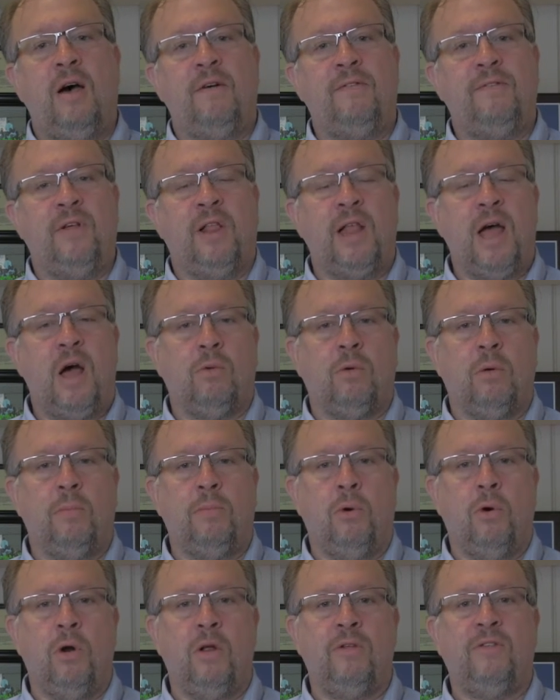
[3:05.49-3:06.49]
fill out
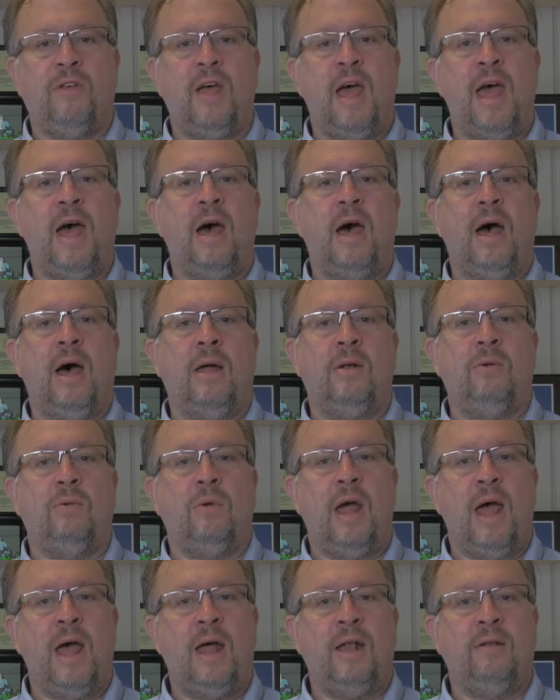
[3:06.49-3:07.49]
reports
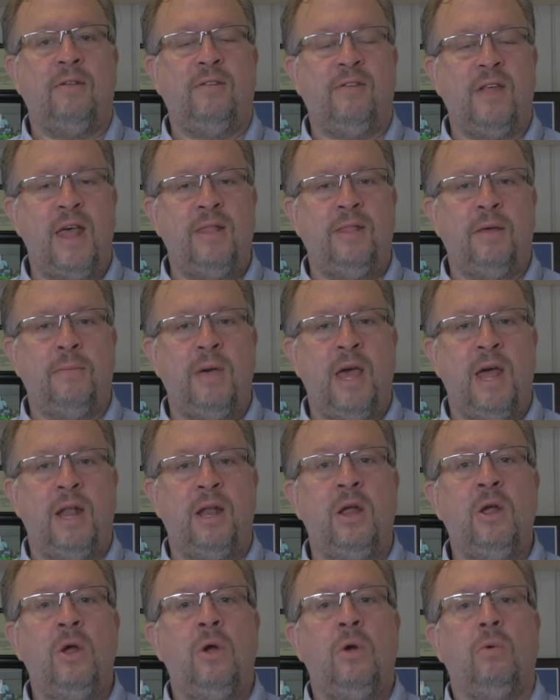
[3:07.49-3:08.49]
and send them
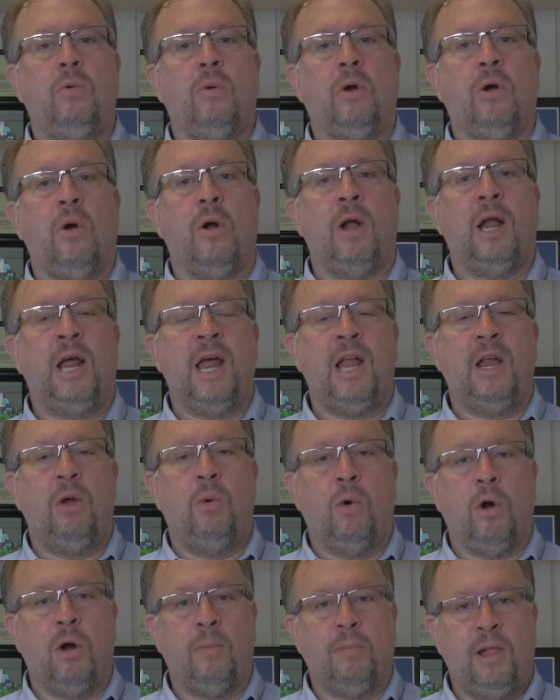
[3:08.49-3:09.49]
in regarding any
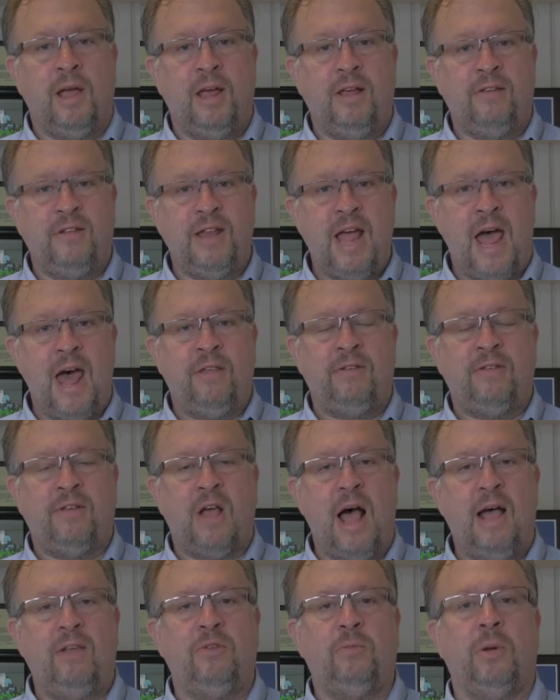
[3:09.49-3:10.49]
workplace deaths,
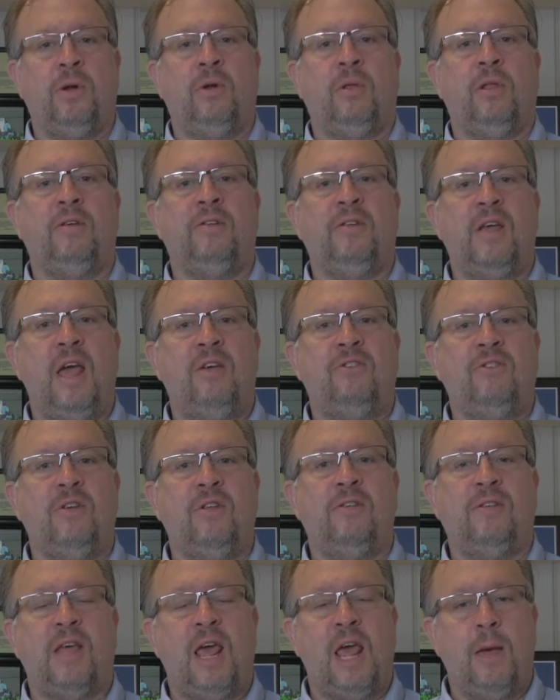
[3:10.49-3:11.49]

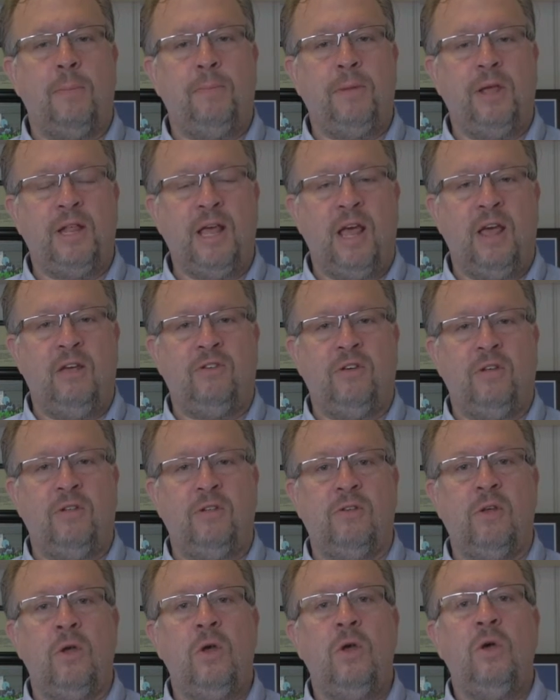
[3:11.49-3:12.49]
hospitalizations,
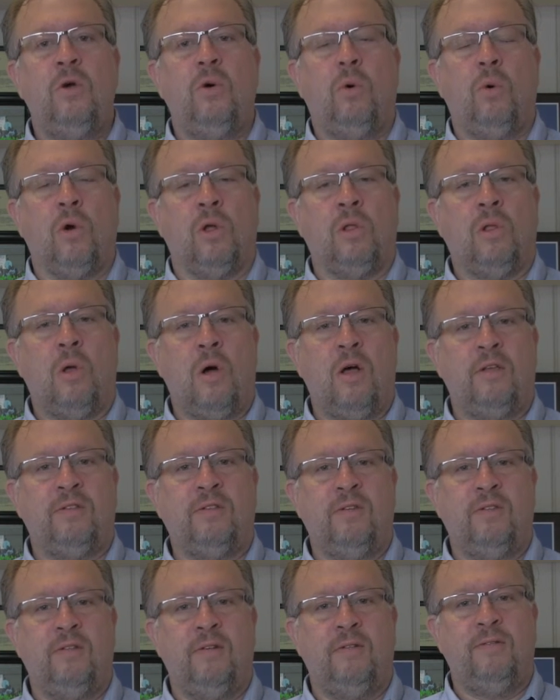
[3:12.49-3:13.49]
amputations, or
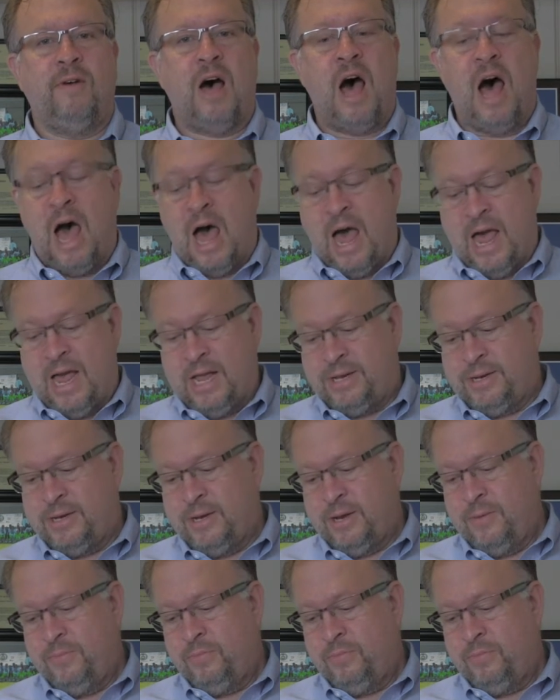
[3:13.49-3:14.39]
losses of eyes.